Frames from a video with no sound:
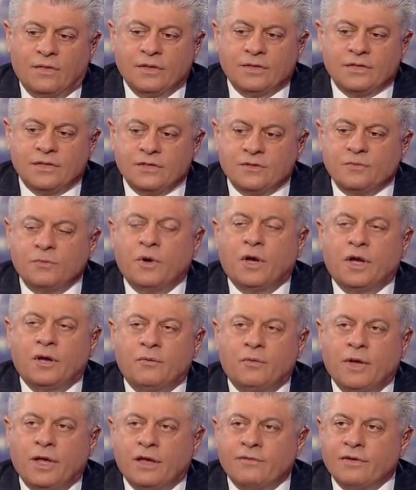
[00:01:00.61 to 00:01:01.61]
This is why
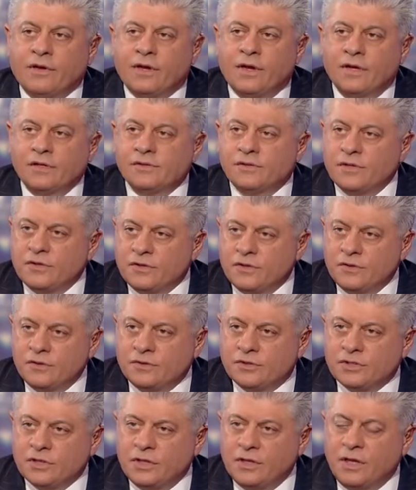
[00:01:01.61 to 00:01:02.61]
we have a
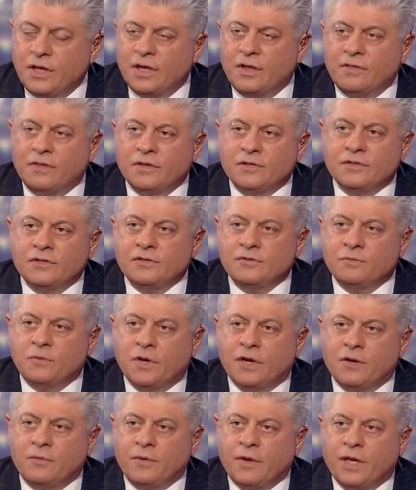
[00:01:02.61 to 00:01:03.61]
constitution, and this is
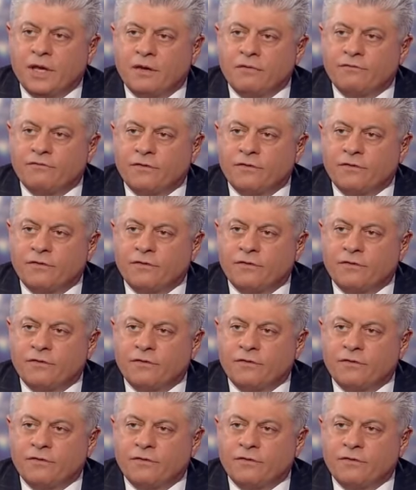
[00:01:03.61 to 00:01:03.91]
why we have